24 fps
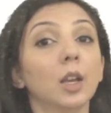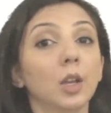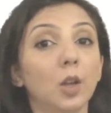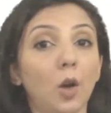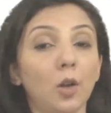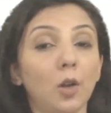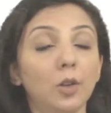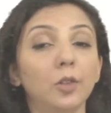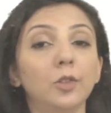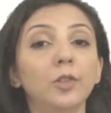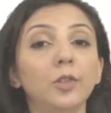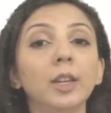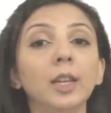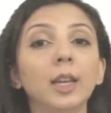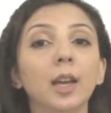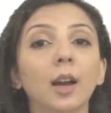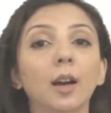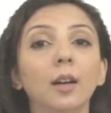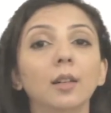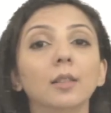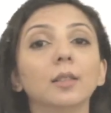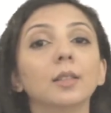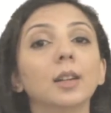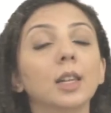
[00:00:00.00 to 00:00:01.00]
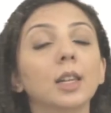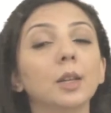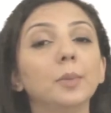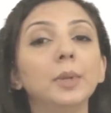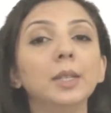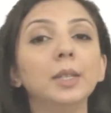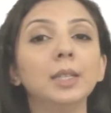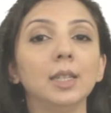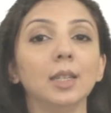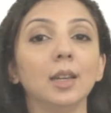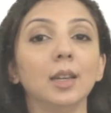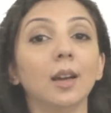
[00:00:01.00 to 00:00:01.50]
Gonorrhea,
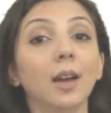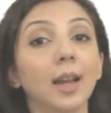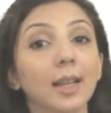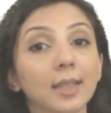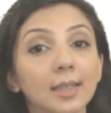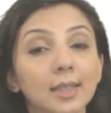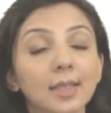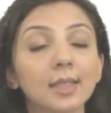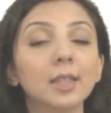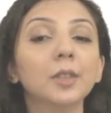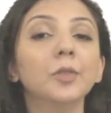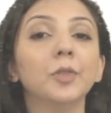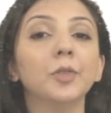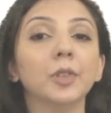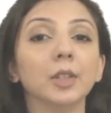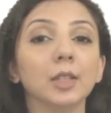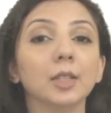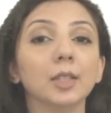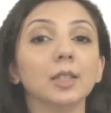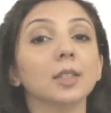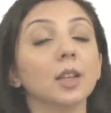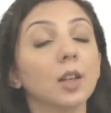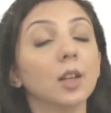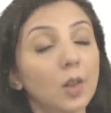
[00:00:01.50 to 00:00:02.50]
chlamydia, and syphilis,